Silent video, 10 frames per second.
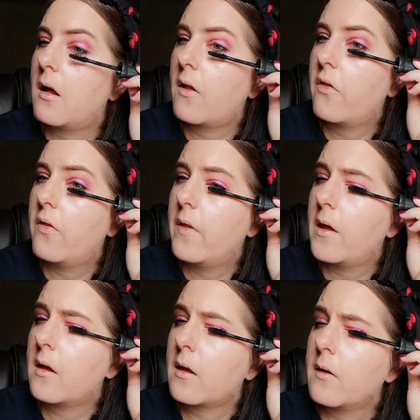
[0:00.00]
I
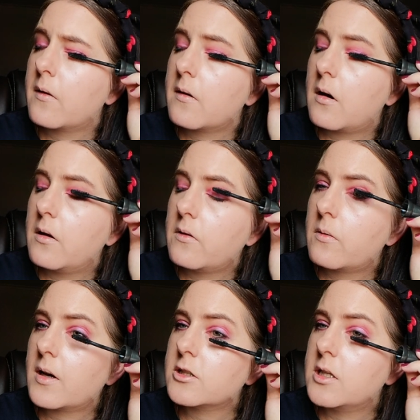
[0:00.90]
think it's starting
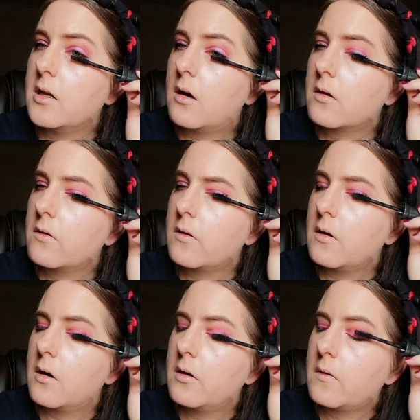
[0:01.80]
to actually
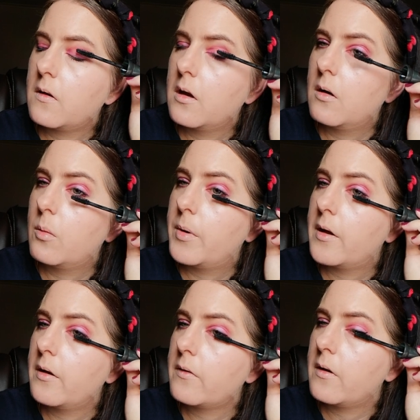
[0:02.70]
oxidize a little
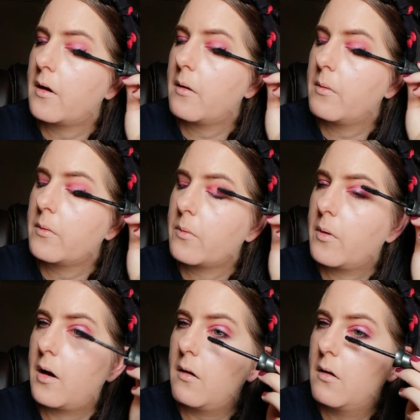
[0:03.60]
bit as now as
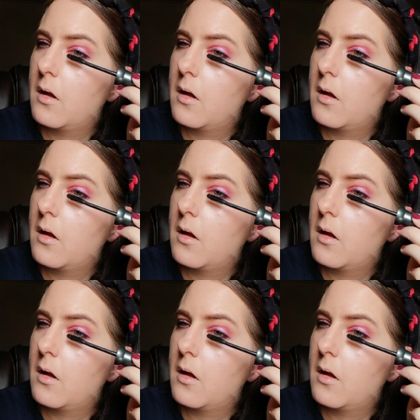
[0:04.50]
well.